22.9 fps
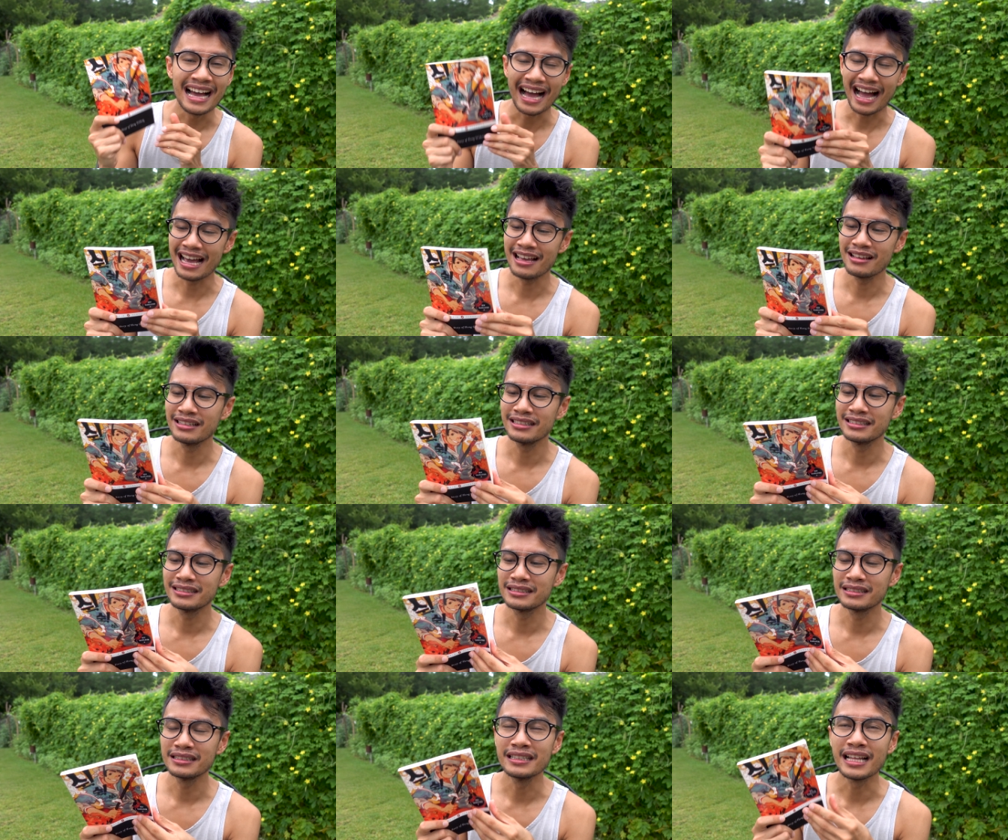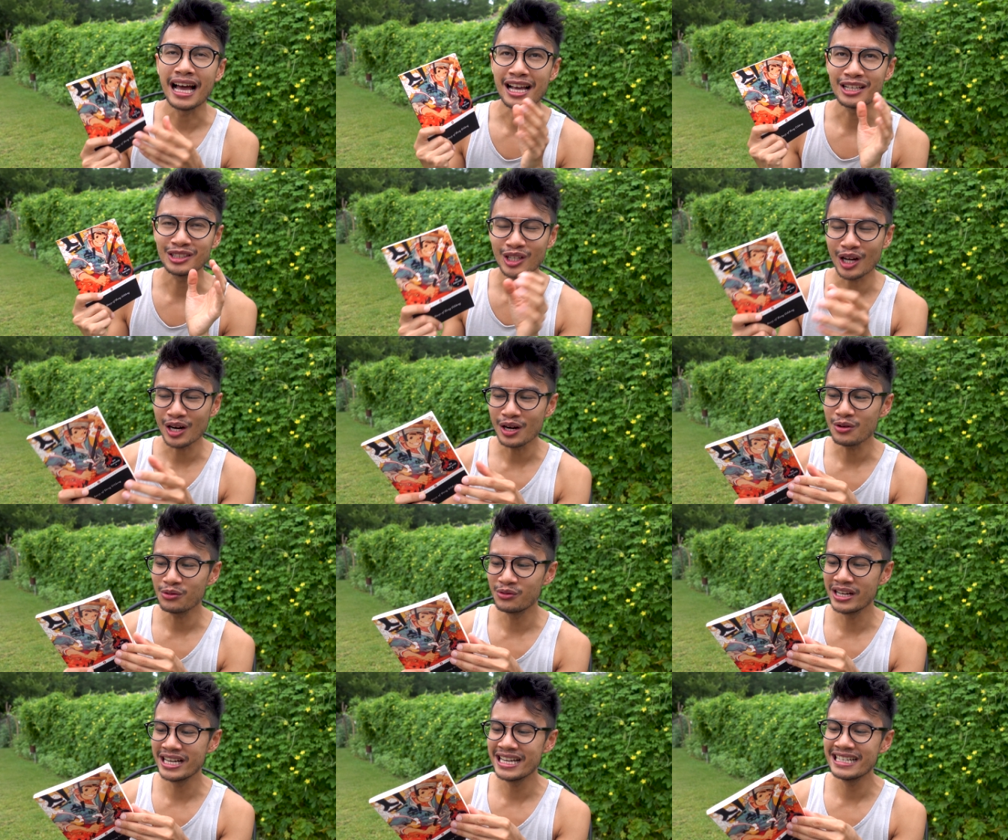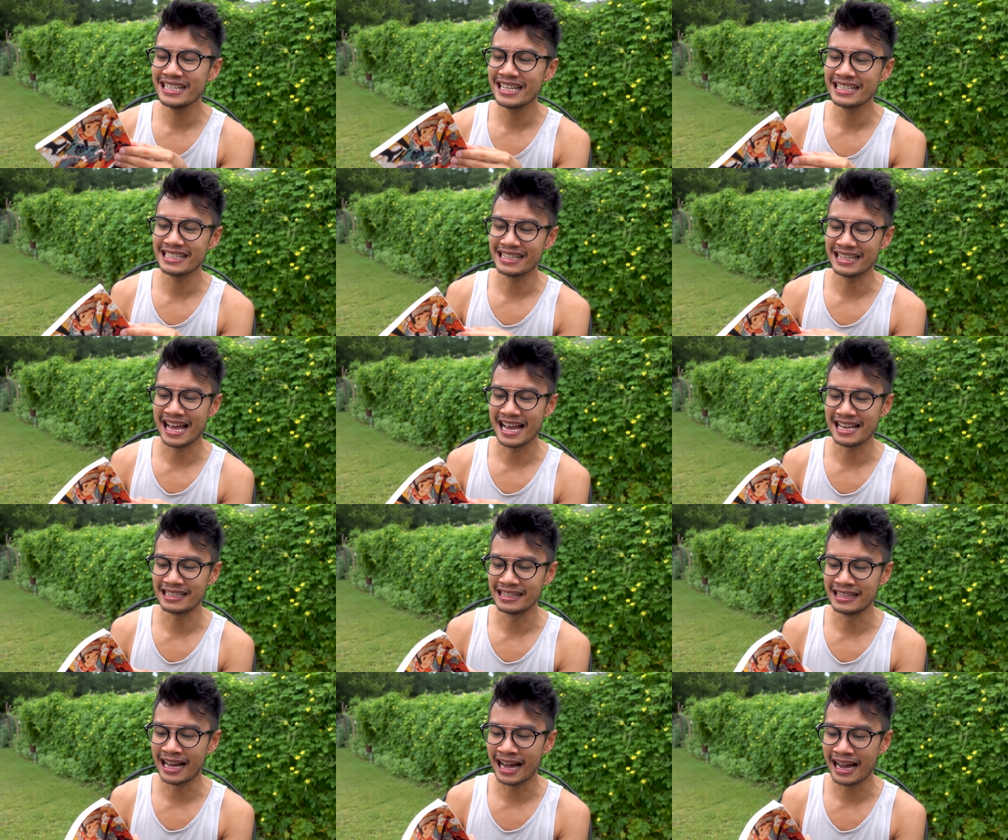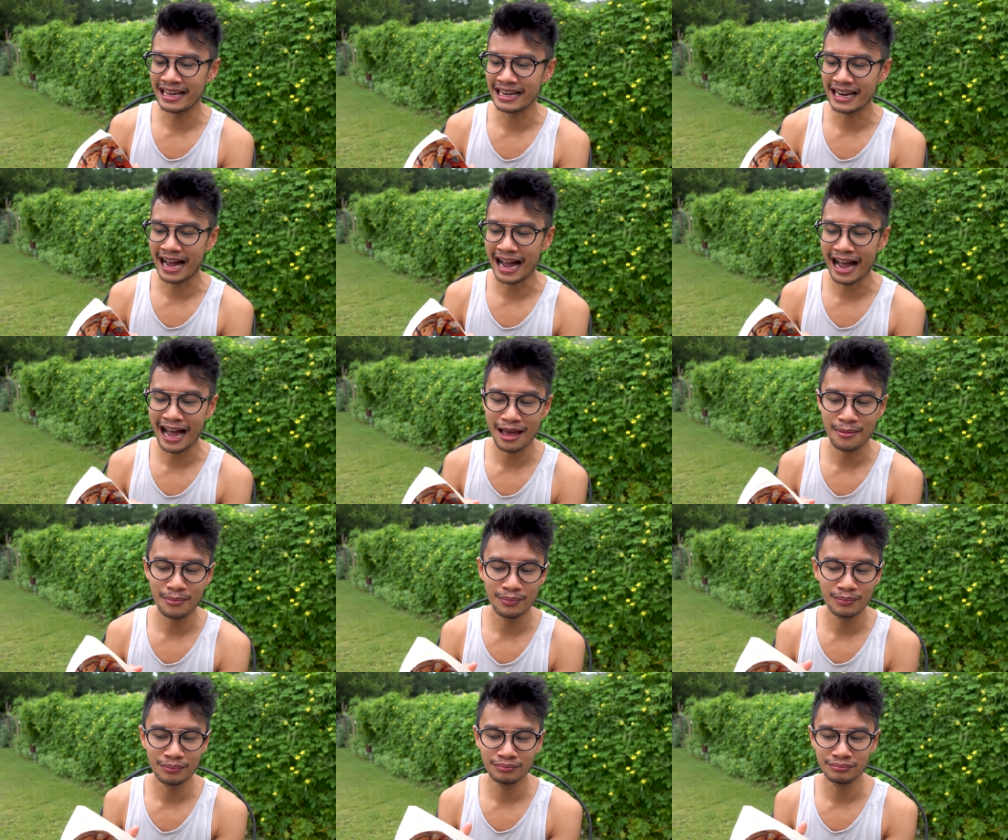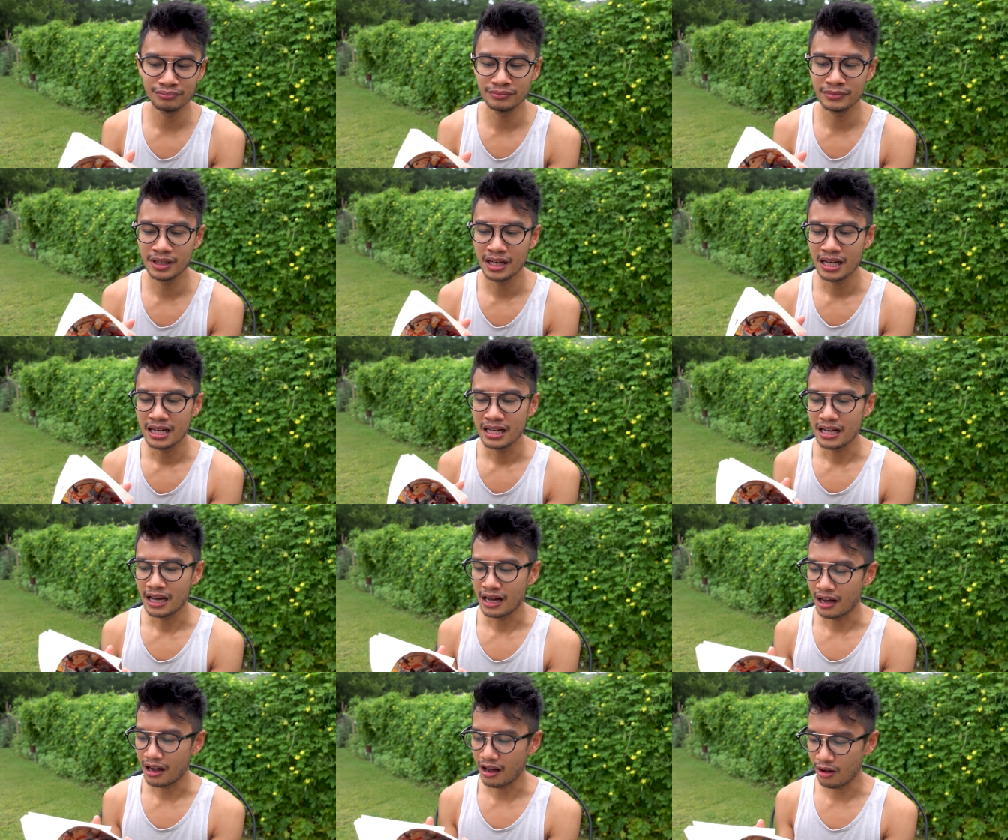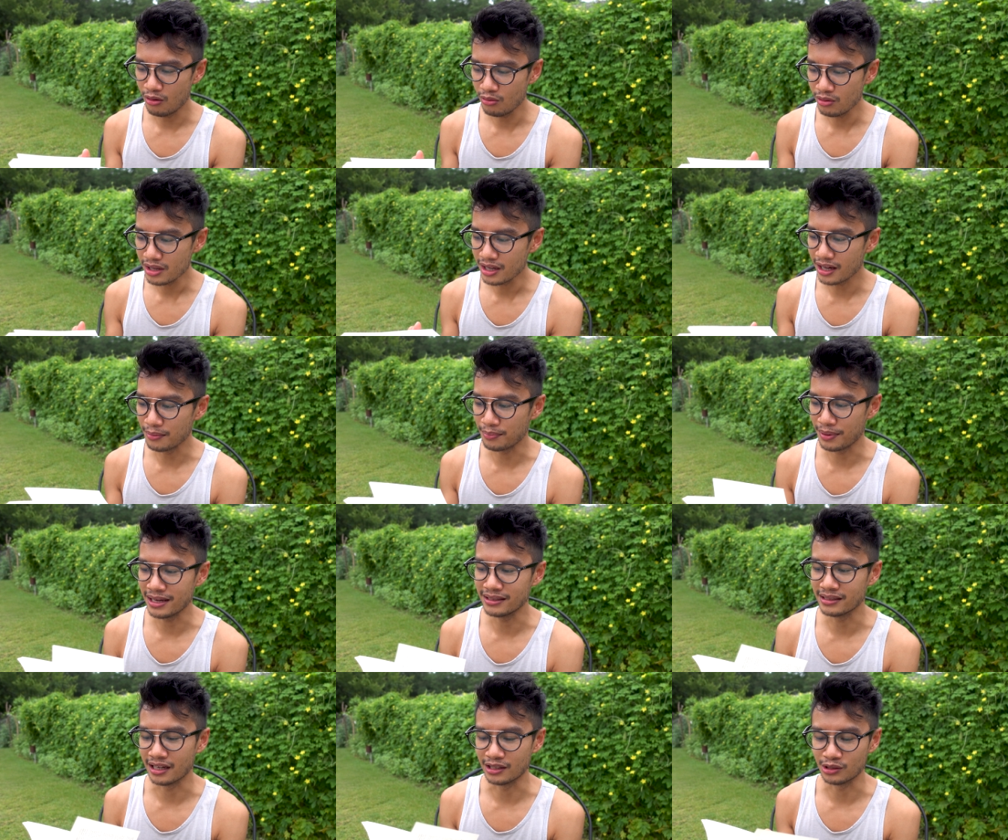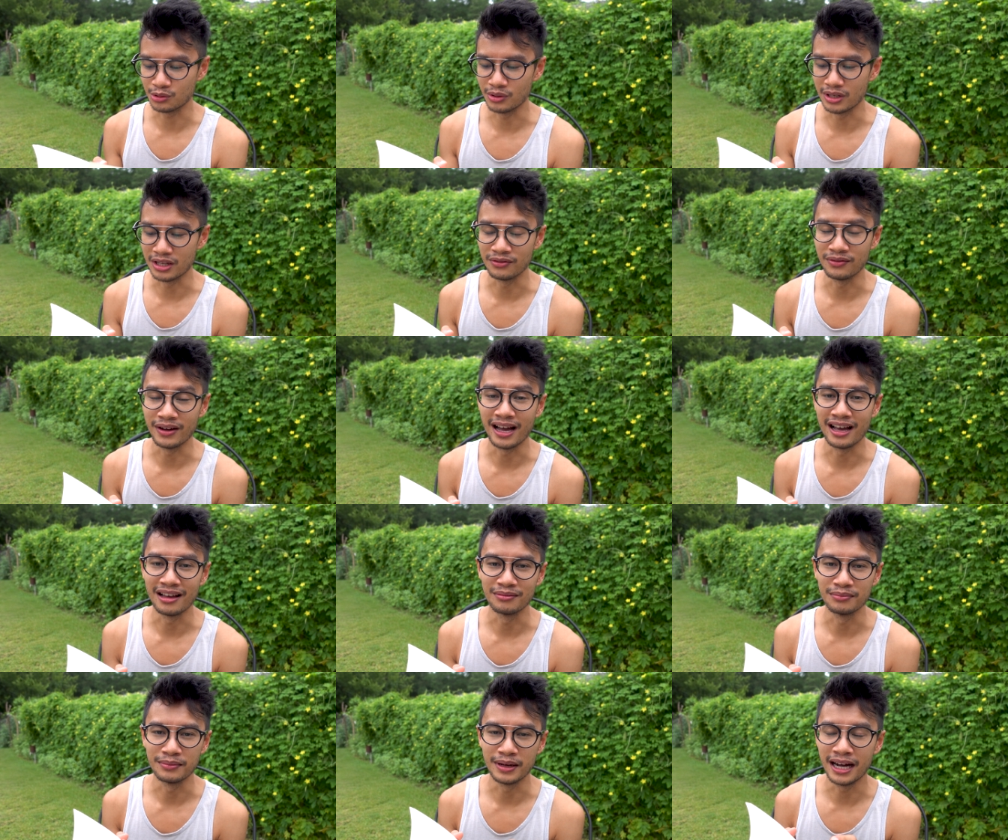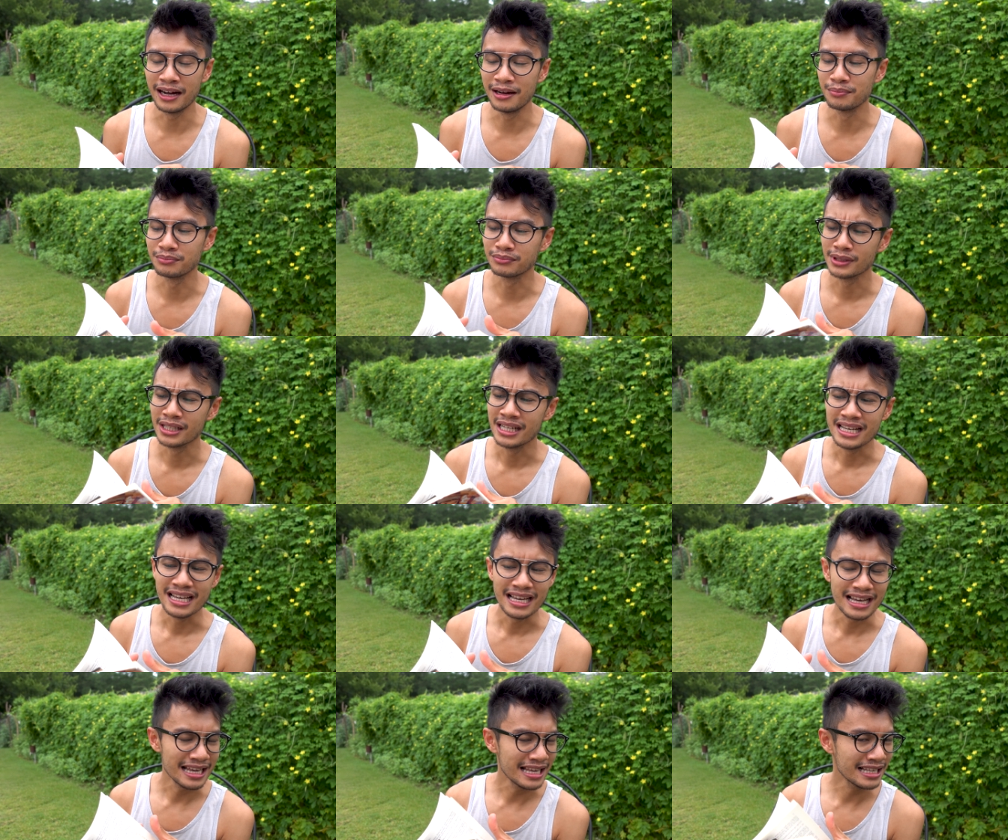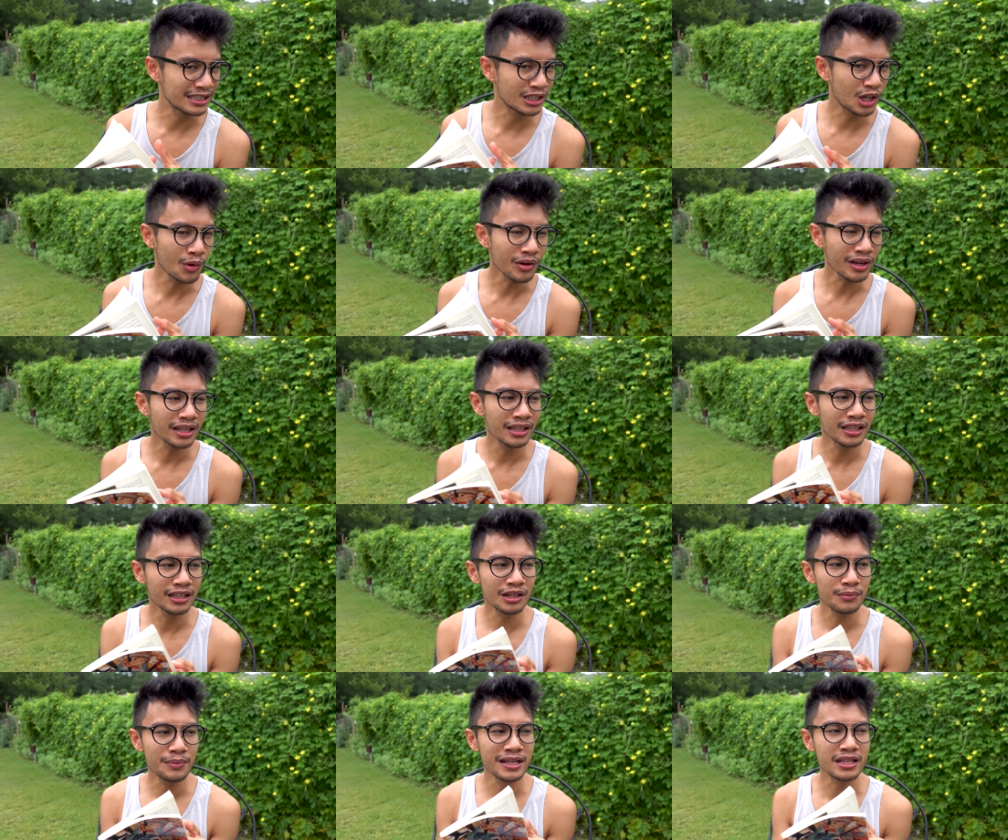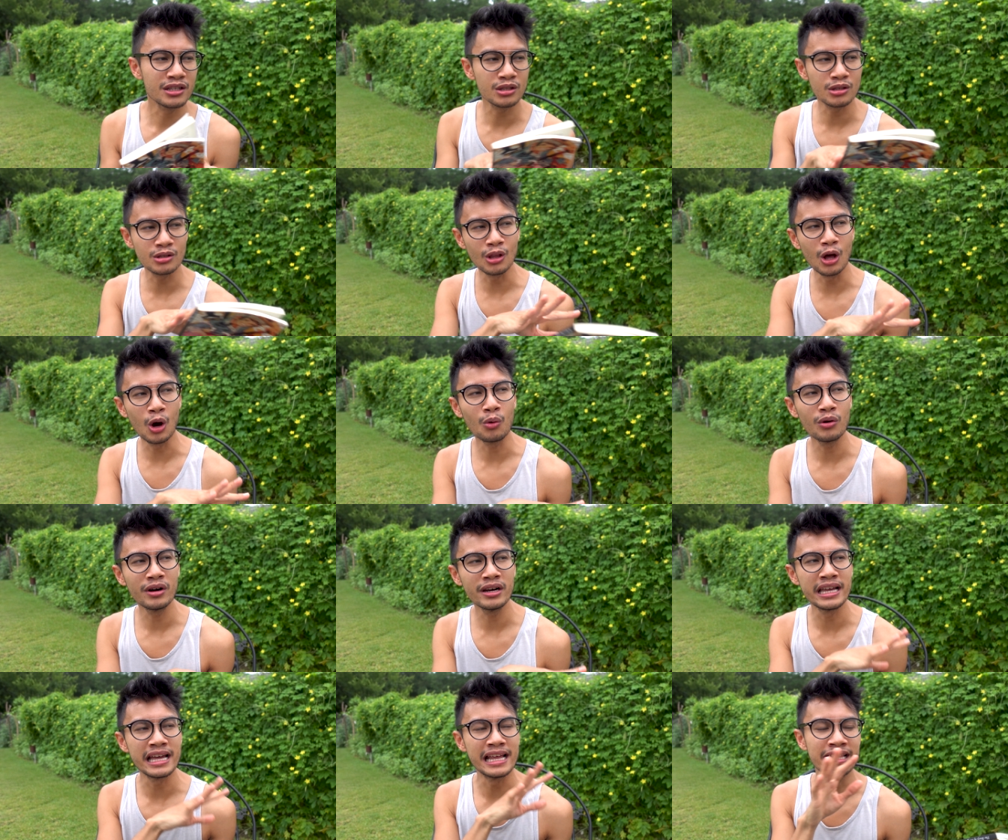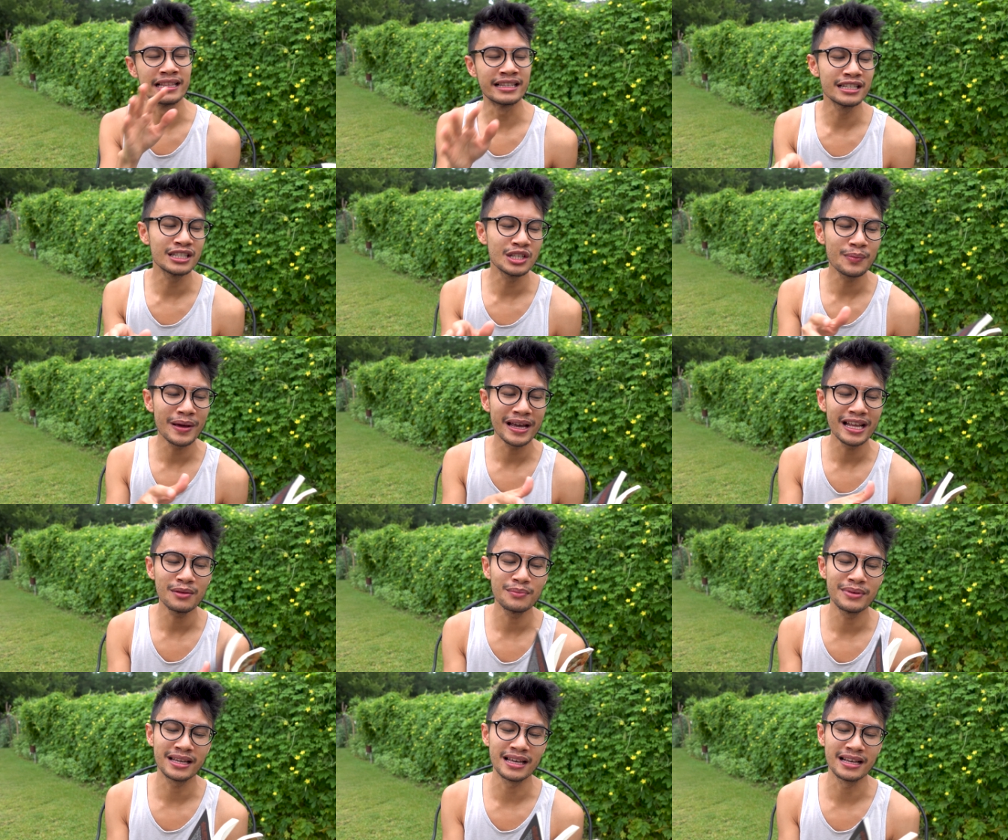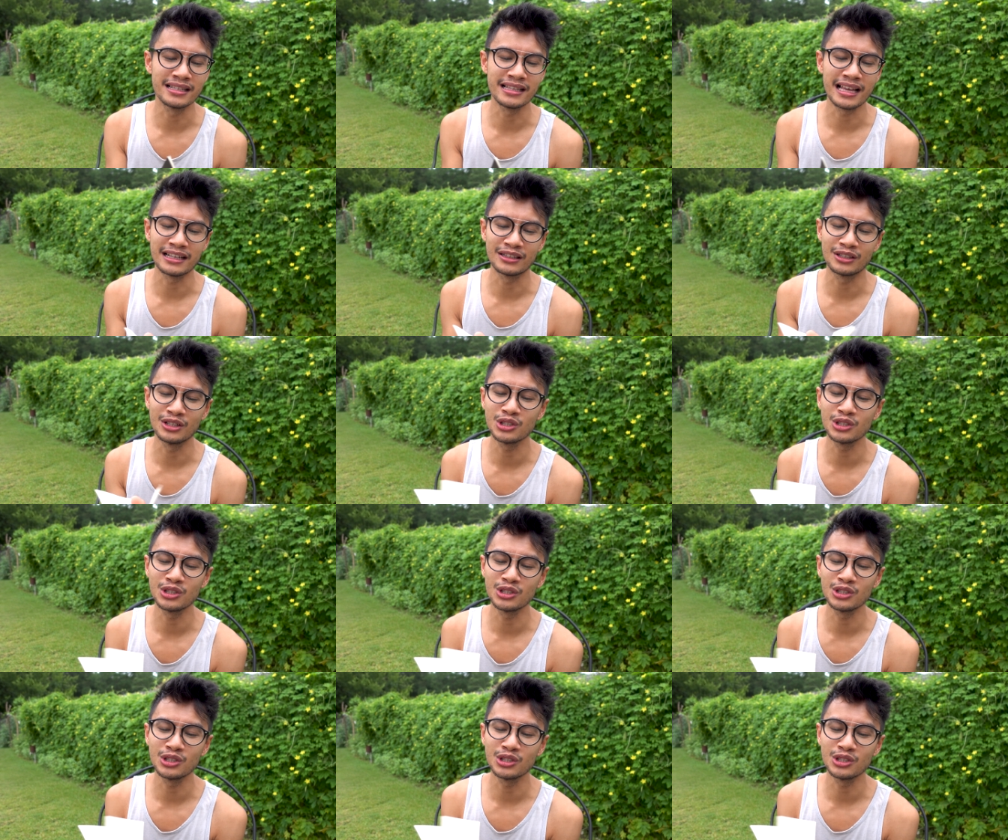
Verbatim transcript: I started reading this last night. I'm only on page like 25. It's going a little bit slower than anticipated because like